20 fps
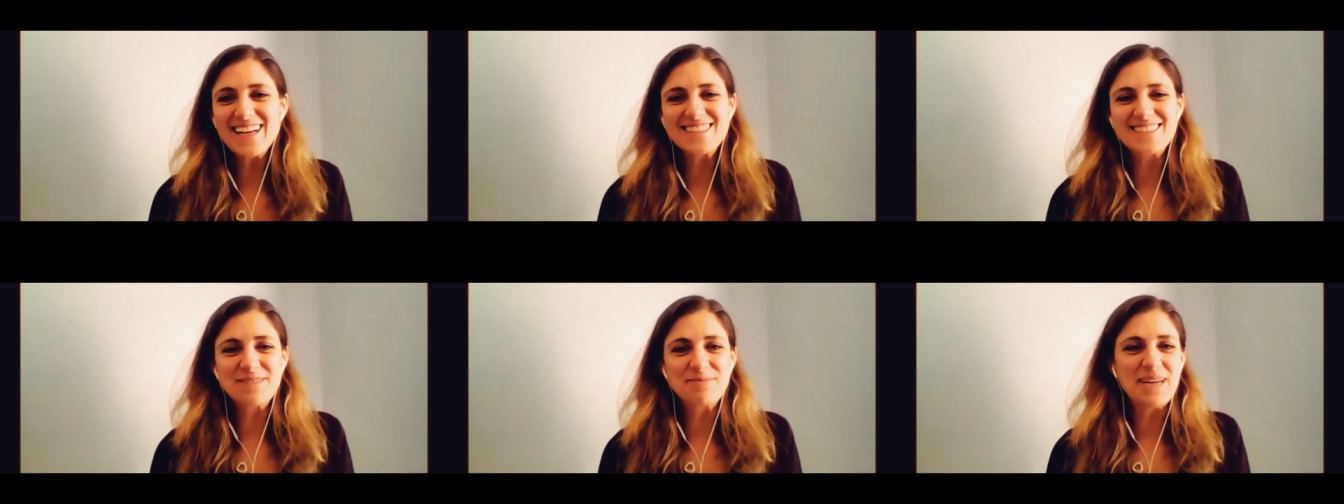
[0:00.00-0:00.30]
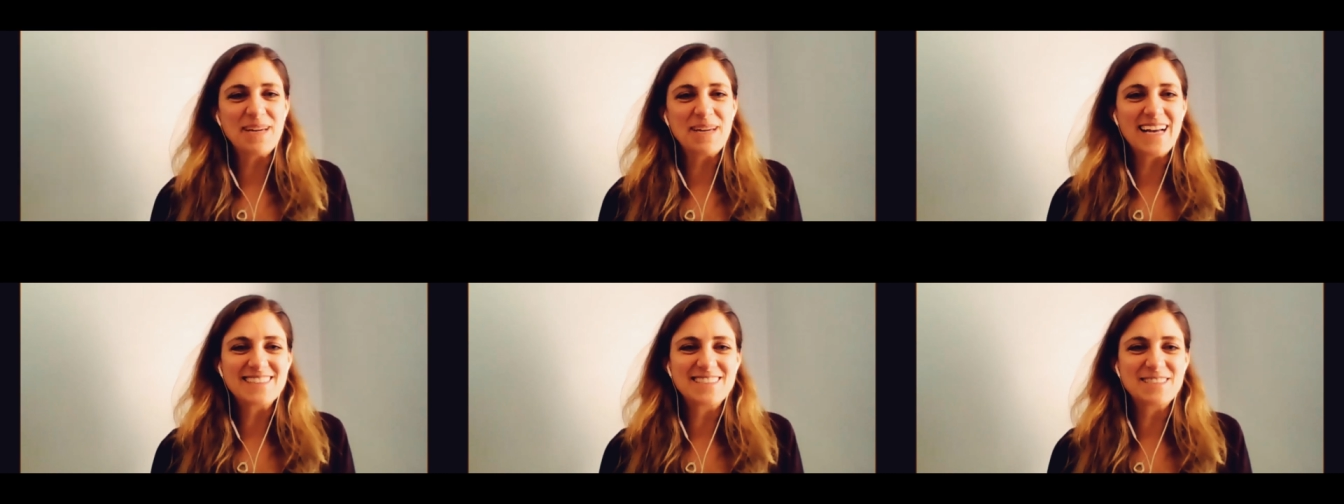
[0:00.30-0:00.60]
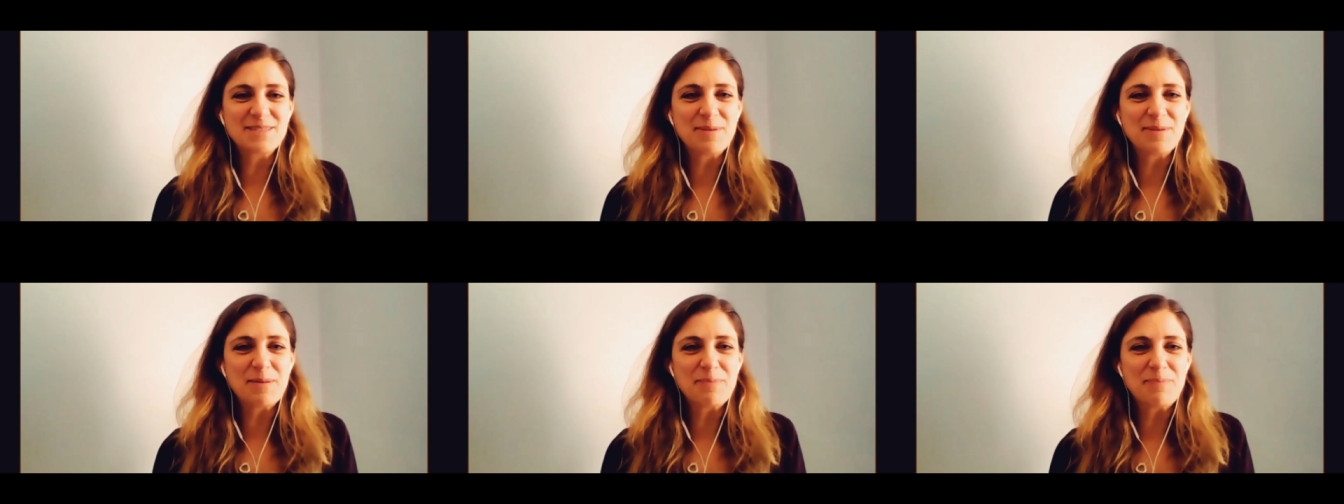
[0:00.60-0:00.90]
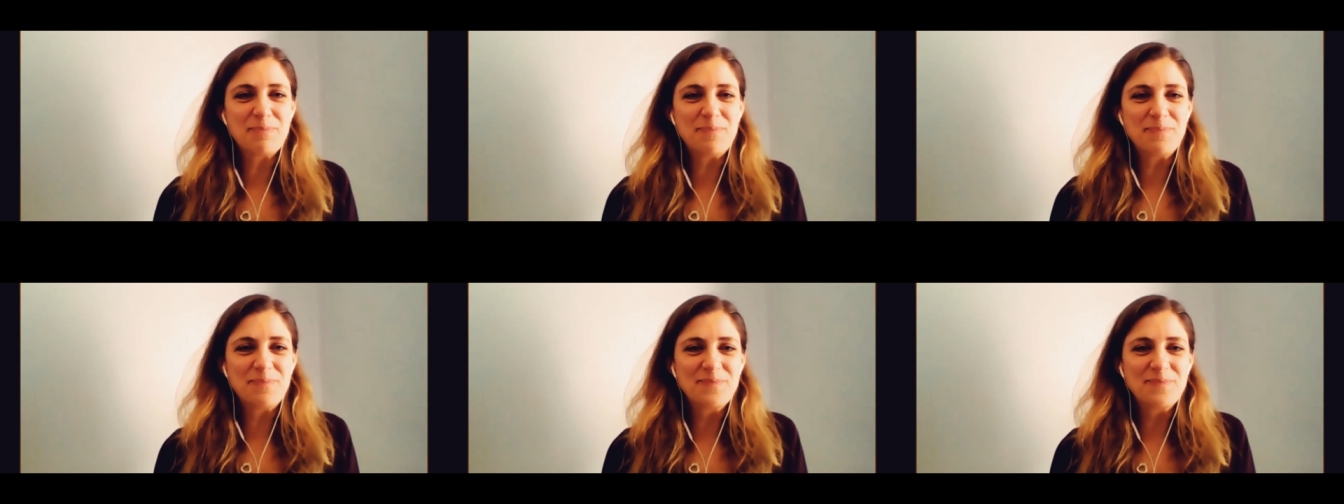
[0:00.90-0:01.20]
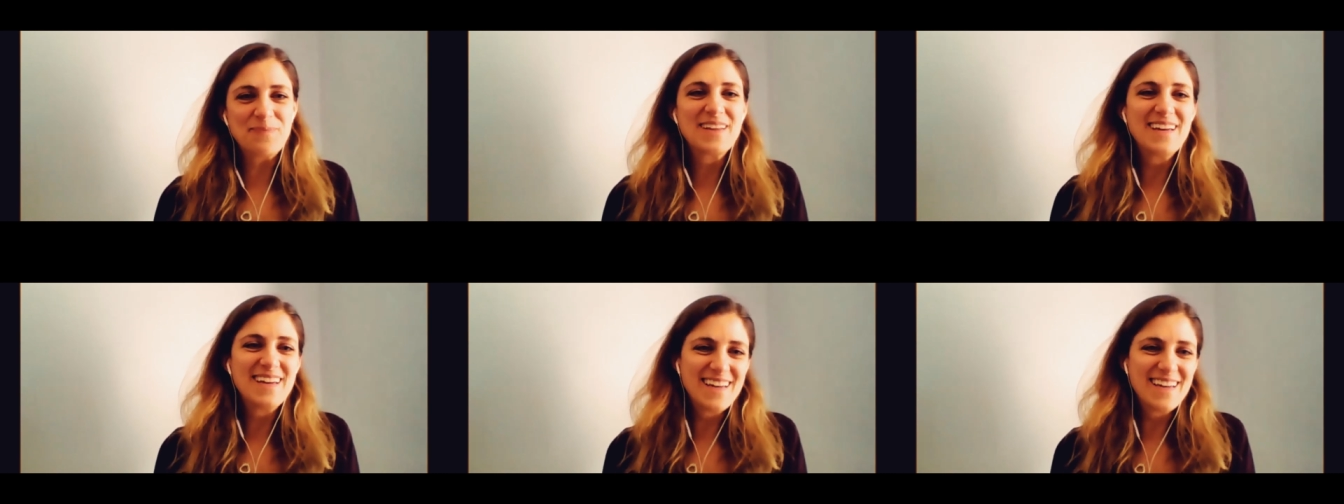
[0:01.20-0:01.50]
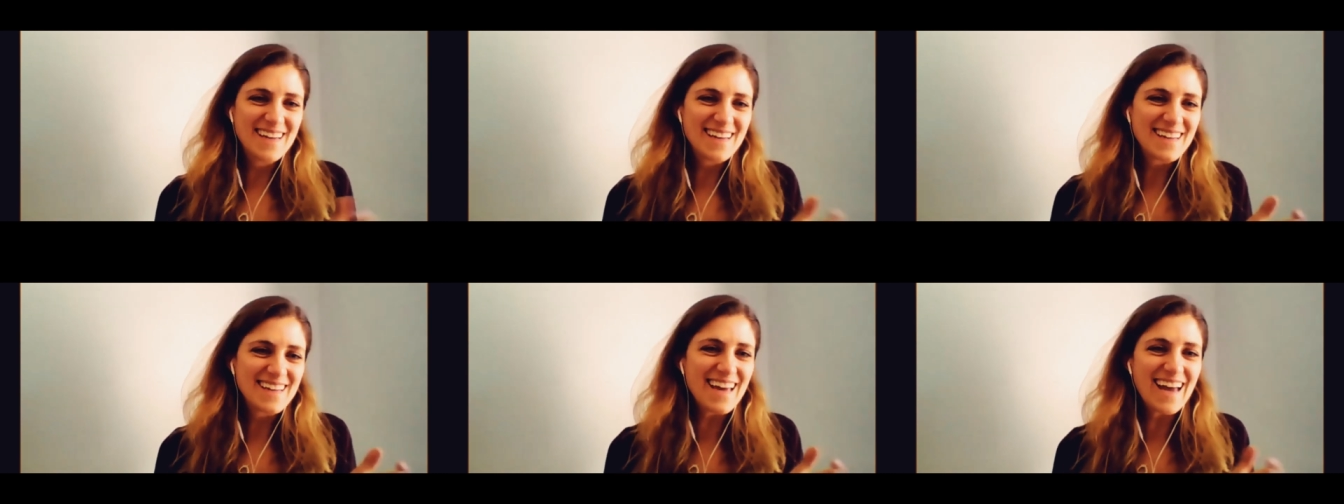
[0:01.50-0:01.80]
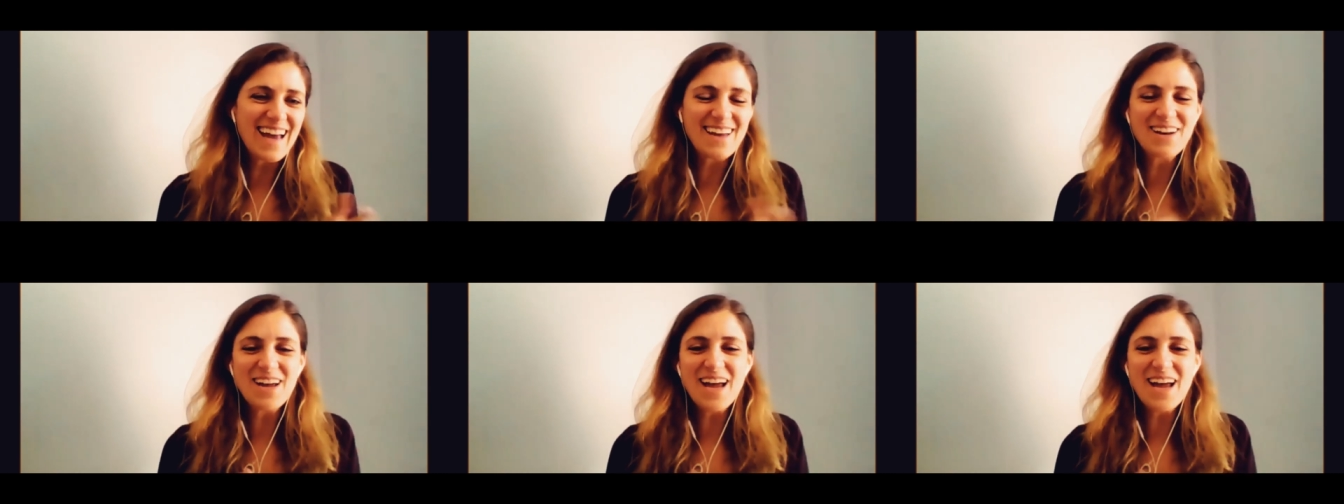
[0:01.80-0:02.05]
to be asked to be. Happen? Yeah,